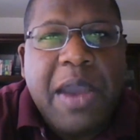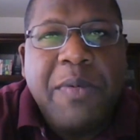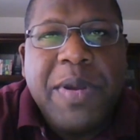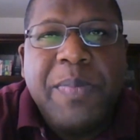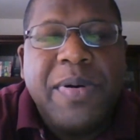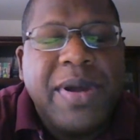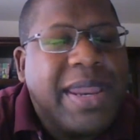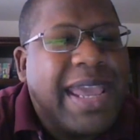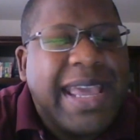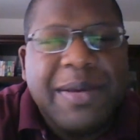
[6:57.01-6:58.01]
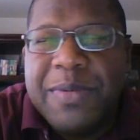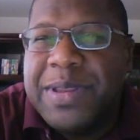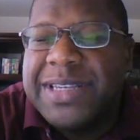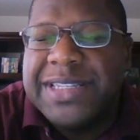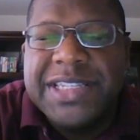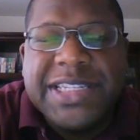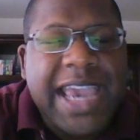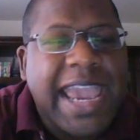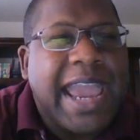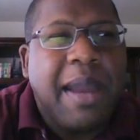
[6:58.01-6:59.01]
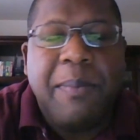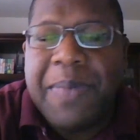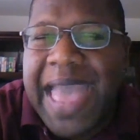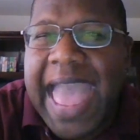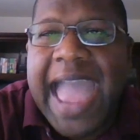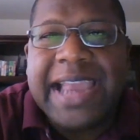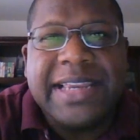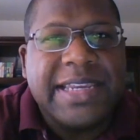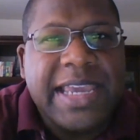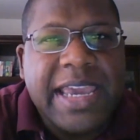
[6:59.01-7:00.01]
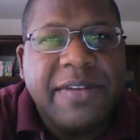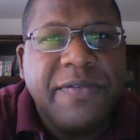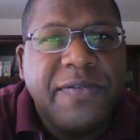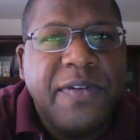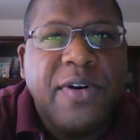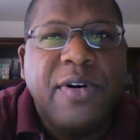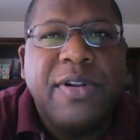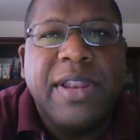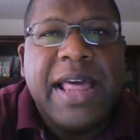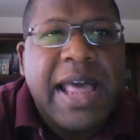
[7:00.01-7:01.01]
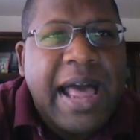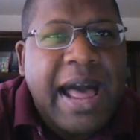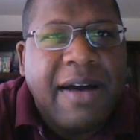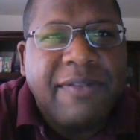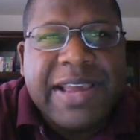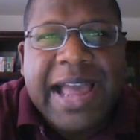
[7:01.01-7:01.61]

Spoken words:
and we just jam-packed it full of